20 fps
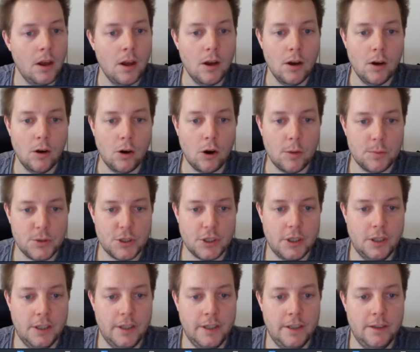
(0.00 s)

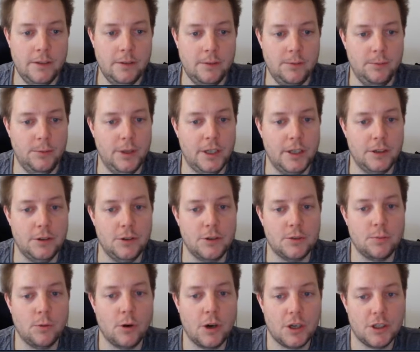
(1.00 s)
Optionally, we can use
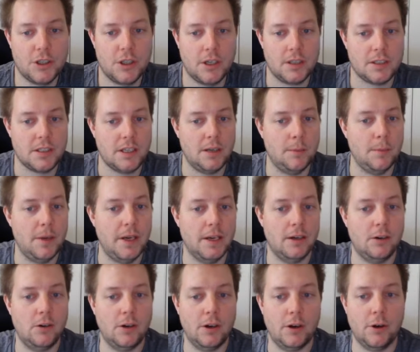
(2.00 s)
Wireshark's command
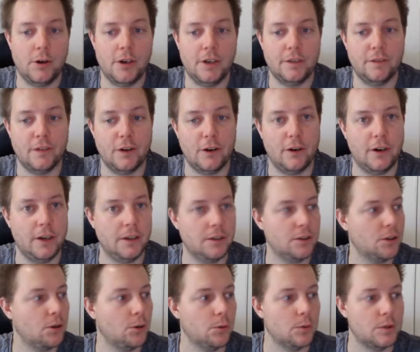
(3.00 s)
line only variant
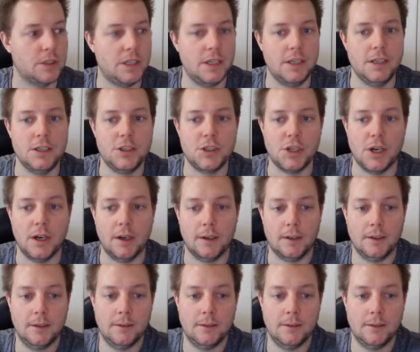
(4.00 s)
called TShark,